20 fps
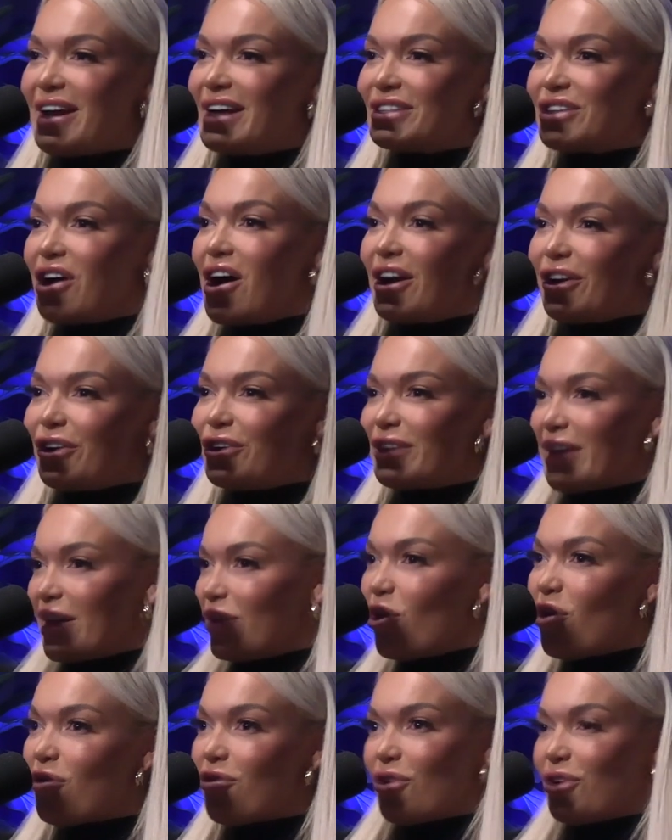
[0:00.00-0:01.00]
I don't get
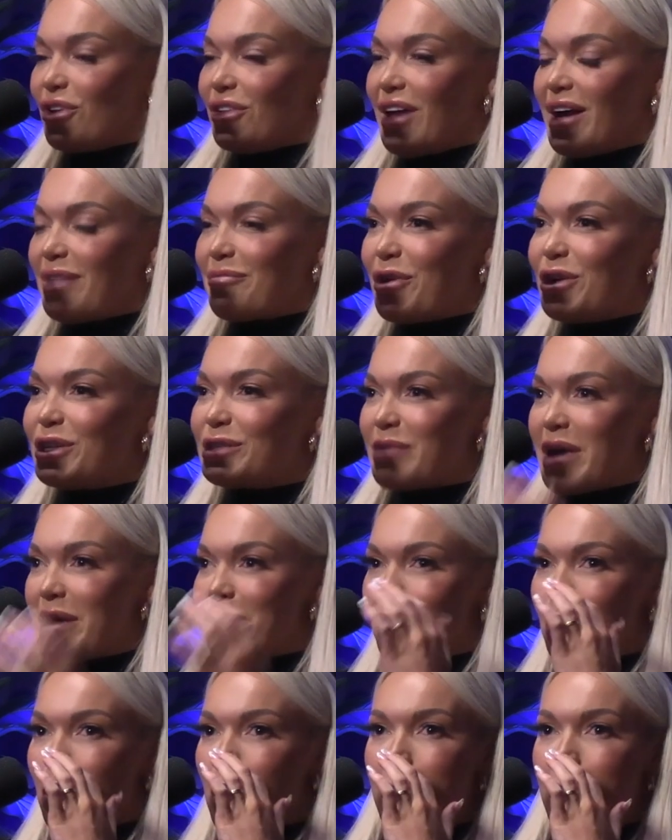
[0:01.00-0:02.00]
off on it like most people,
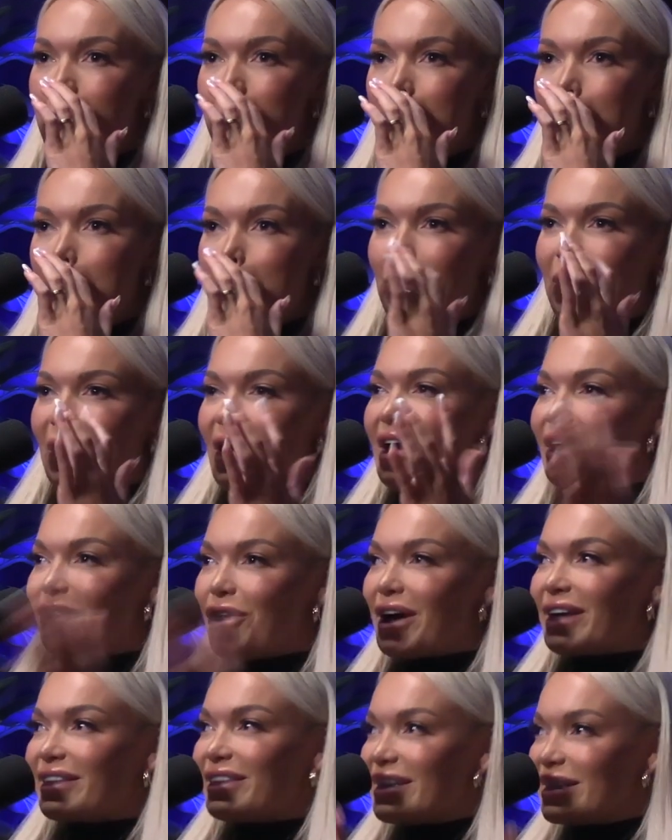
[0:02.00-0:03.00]
but I like
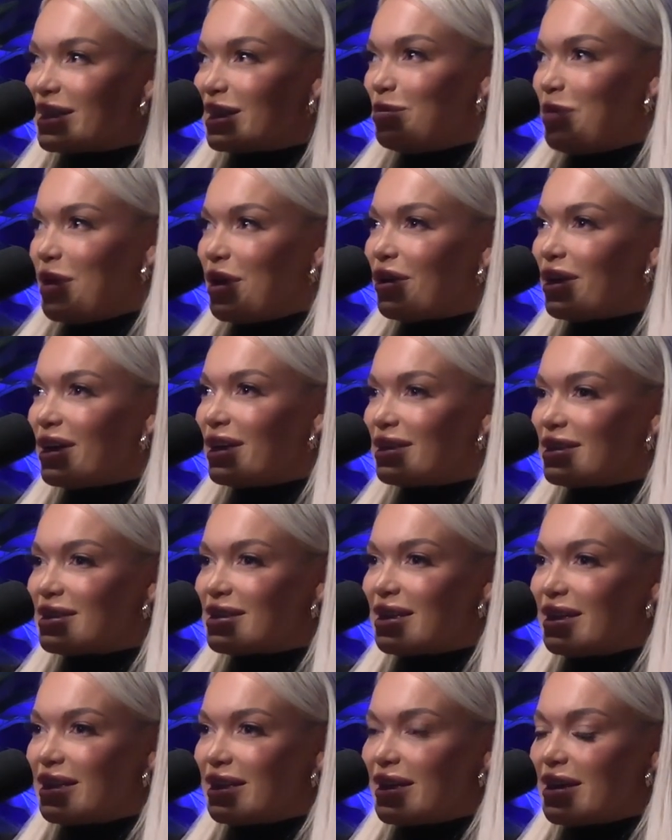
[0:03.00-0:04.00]
the experience that
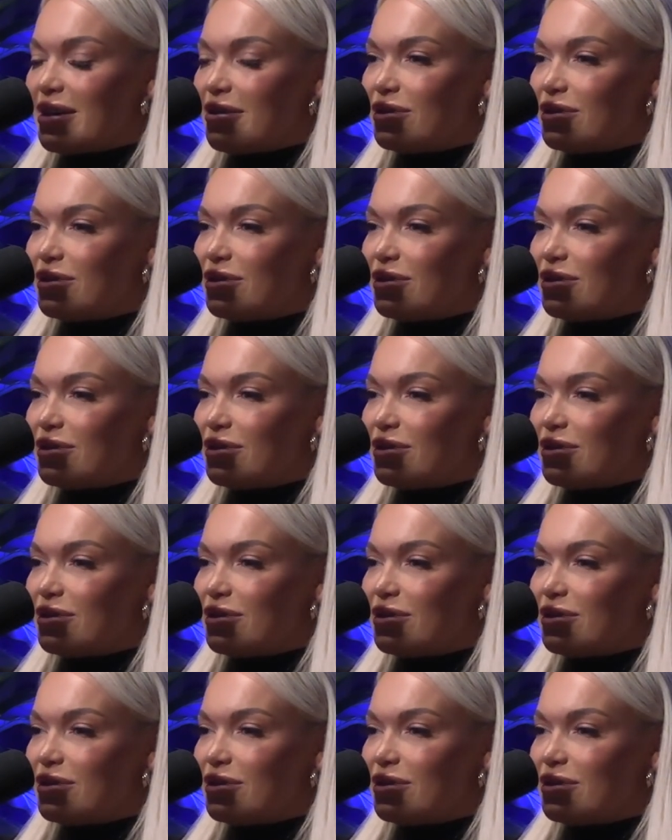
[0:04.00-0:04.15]
it gives.